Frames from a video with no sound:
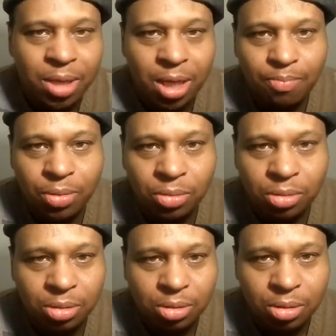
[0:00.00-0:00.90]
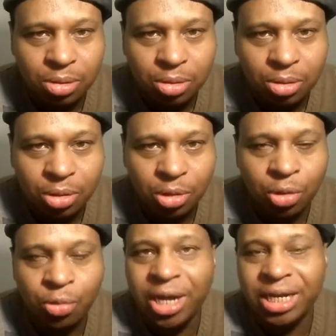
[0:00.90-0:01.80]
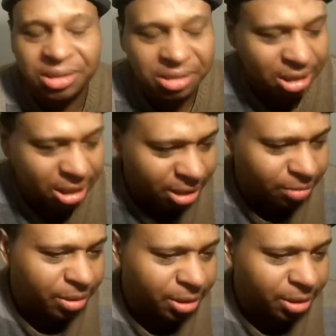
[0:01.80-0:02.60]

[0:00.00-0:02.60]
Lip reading: people's greatest enemy?